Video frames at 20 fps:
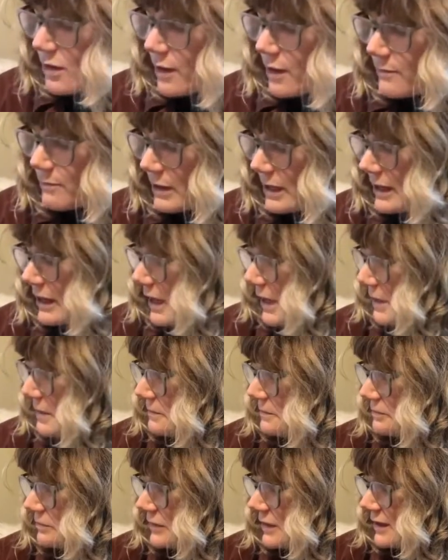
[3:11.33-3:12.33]
But
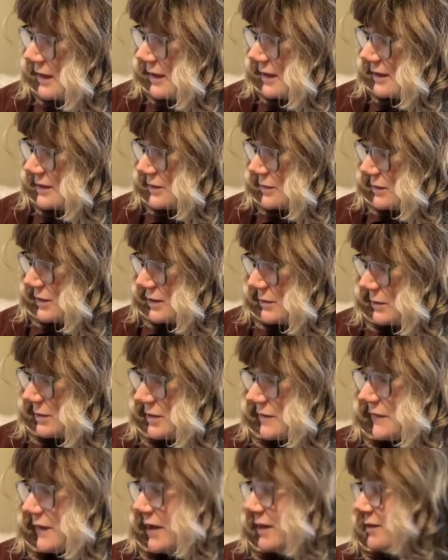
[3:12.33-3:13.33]
um, so this one
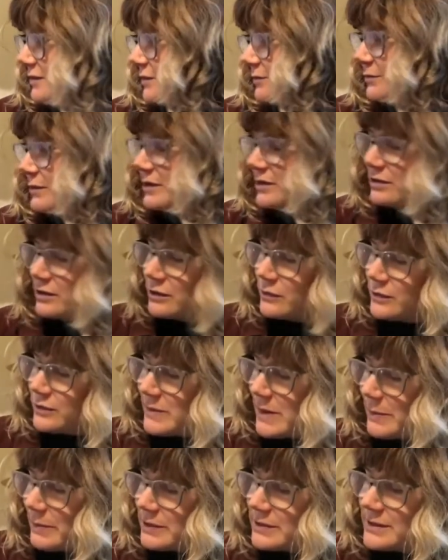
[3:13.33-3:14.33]
is fun. the
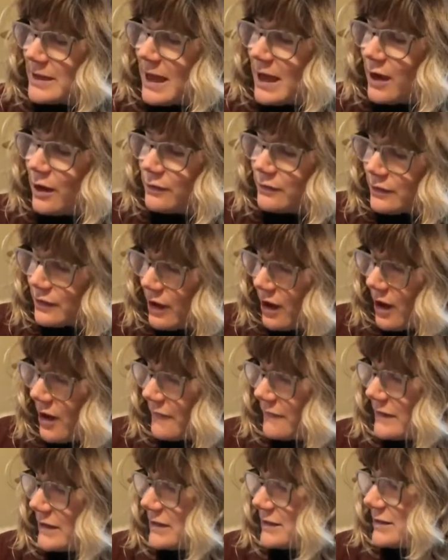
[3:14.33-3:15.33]
newspaper is out, the
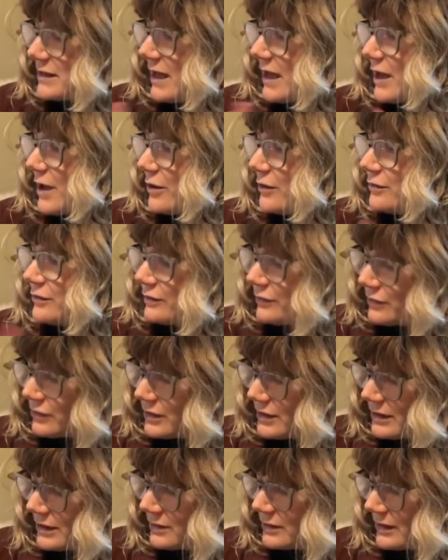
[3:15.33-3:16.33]
coffee is out, they're
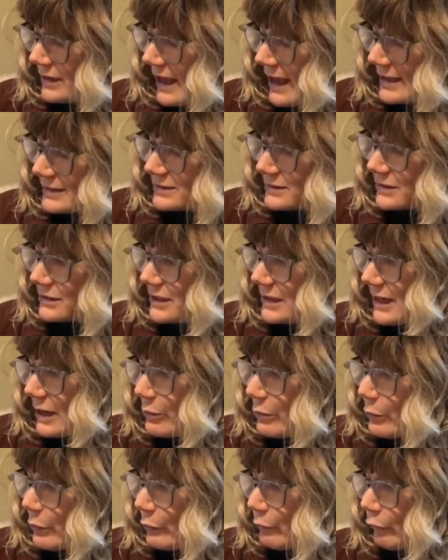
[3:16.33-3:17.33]
looking, the cat's looking
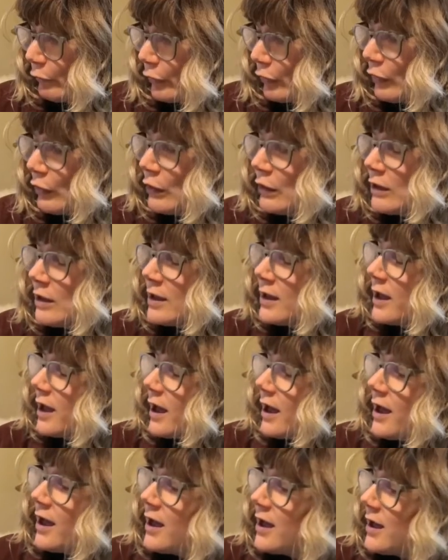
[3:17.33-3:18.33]
out over
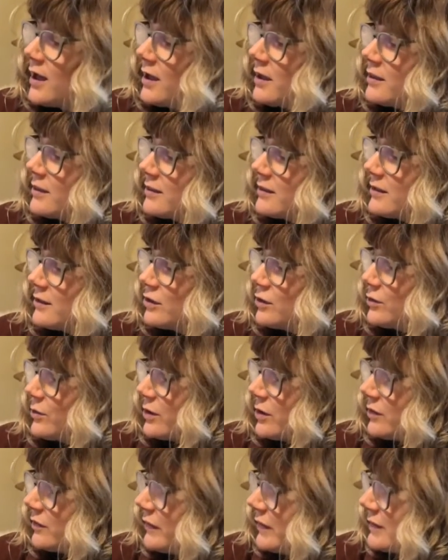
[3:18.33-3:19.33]
uh, the New
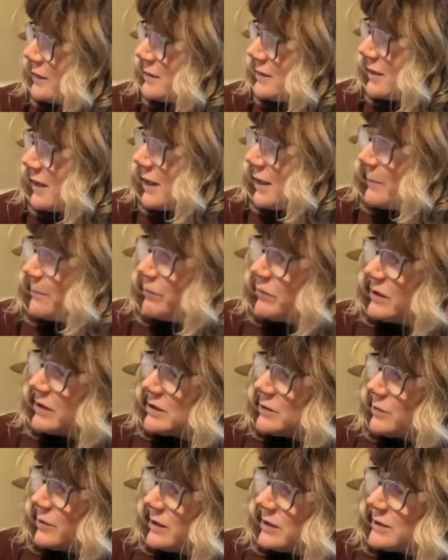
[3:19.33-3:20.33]
York landscape.
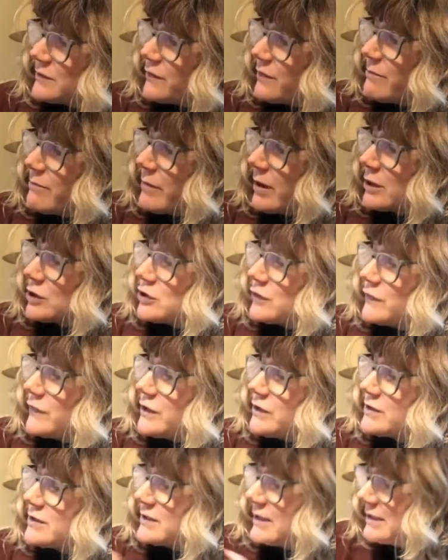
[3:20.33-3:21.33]
This one is from March
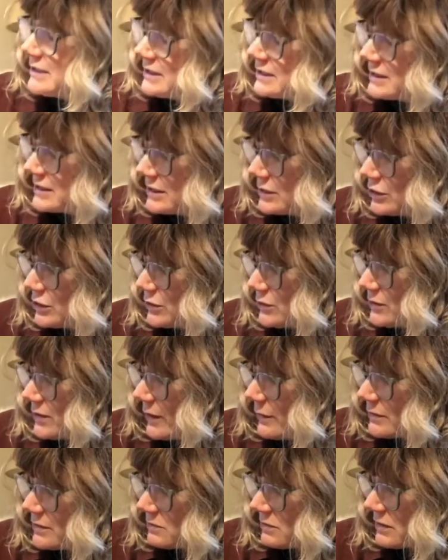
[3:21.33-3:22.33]
1st, 1982.
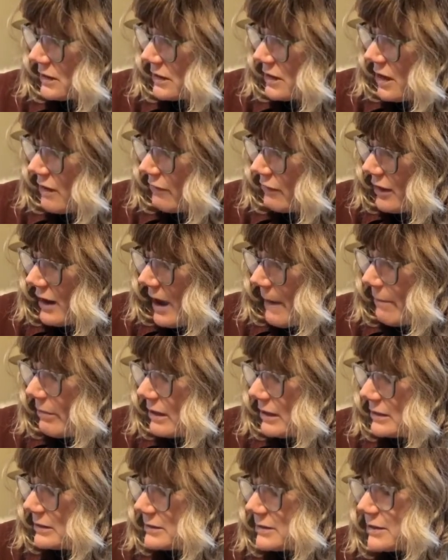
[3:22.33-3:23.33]
That was when the cover happened.